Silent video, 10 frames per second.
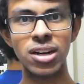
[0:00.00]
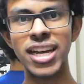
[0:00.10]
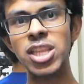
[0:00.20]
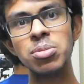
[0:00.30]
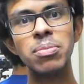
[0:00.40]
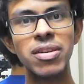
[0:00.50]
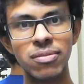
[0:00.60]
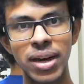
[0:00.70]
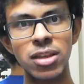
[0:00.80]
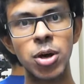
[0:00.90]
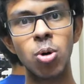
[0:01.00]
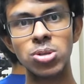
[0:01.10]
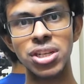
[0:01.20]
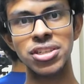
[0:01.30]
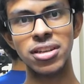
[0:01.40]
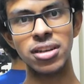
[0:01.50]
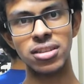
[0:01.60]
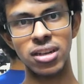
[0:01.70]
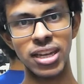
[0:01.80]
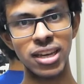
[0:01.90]
10th mein main, by the way, coaching jata
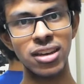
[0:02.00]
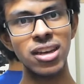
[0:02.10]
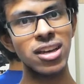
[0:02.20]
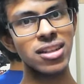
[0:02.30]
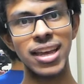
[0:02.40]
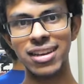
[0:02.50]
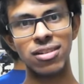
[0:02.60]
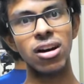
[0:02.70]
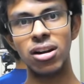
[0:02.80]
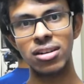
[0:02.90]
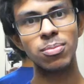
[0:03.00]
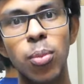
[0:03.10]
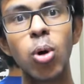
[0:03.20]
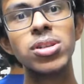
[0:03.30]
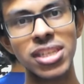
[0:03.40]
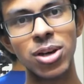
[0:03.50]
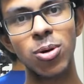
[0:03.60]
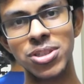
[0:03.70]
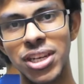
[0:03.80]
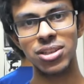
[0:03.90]
tha, theek hai? Like boards ki
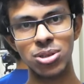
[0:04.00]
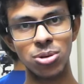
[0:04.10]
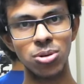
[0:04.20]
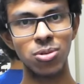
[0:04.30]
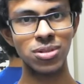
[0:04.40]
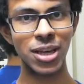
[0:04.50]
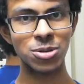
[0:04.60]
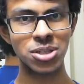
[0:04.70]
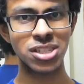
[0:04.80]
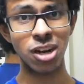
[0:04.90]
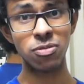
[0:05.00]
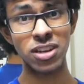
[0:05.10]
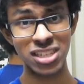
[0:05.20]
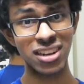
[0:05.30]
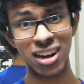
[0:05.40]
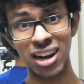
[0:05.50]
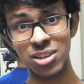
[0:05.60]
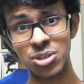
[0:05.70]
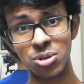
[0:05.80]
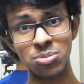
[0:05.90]
coaching. So they used to stuff us in a
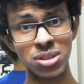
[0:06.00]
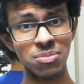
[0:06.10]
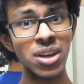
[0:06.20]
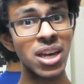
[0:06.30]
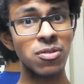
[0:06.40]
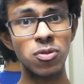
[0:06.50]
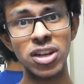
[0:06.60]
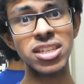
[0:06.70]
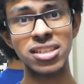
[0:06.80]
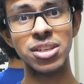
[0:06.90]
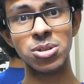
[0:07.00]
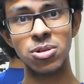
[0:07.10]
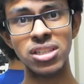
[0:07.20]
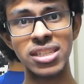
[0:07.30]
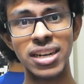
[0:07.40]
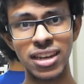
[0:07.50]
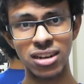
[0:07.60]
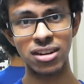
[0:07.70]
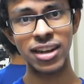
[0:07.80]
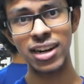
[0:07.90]
classroom, some 50-60 students sitting in
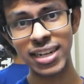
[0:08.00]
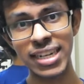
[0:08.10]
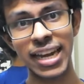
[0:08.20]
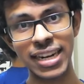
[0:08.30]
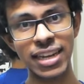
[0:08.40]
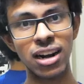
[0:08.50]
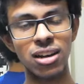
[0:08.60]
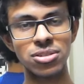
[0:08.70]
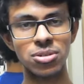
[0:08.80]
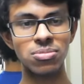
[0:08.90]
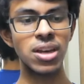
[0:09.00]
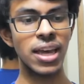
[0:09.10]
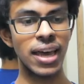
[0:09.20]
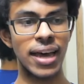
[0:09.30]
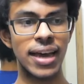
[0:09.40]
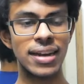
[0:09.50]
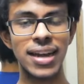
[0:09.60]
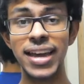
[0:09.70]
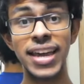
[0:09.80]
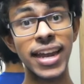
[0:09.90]
a really tiny classroom, and
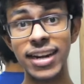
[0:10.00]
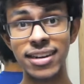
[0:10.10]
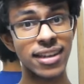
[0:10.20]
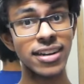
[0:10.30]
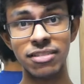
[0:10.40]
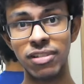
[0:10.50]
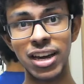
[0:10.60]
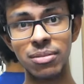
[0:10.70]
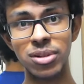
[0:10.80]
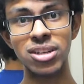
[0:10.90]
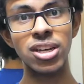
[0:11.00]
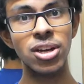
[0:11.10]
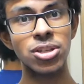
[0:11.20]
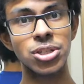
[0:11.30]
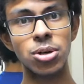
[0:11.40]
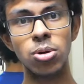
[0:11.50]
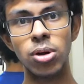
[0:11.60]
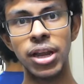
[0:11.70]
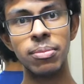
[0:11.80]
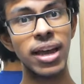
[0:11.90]
I hated that environment.
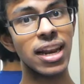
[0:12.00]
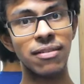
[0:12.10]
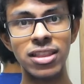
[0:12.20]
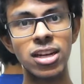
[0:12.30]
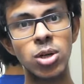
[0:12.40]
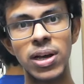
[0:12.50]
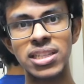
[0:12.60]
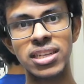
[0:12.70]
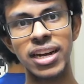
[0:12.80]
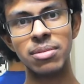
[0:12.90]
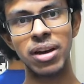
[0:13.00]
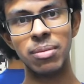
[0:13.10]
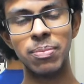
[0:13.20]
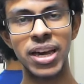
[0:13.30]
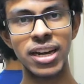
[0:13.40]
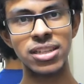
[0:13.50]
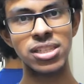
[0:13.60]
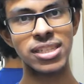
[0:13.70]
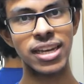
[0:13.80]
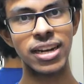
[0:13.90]
So in my 11th and 12th grade, my parents
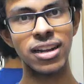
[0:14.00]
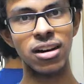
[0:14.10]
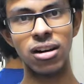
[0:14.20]
said,